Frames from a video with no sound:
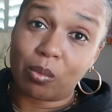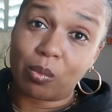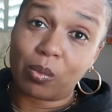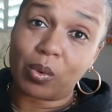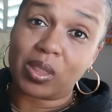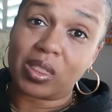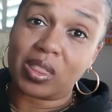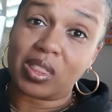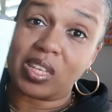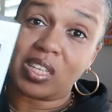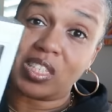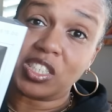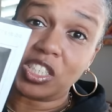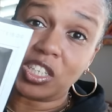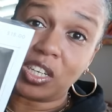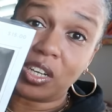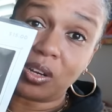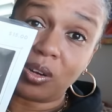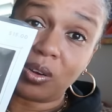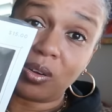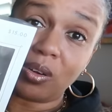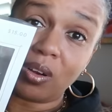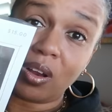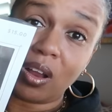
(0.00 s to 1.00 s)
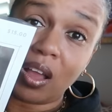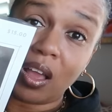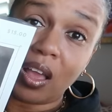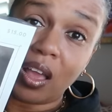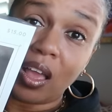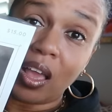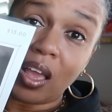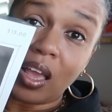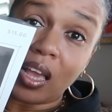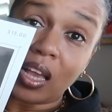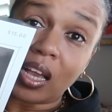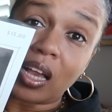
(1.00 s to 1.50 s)
with this year
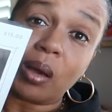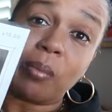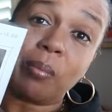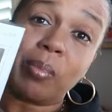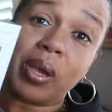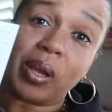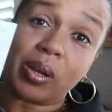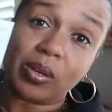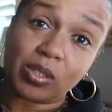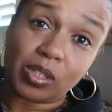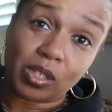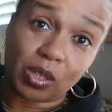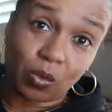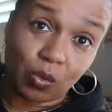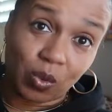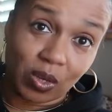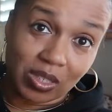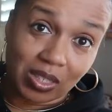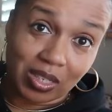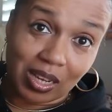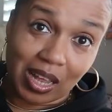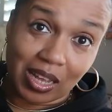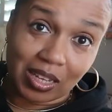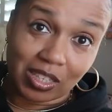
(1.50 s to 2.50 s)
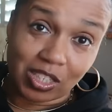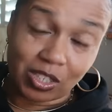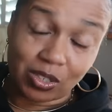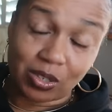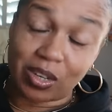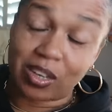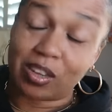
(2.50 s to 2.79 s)
compared to the ones last year.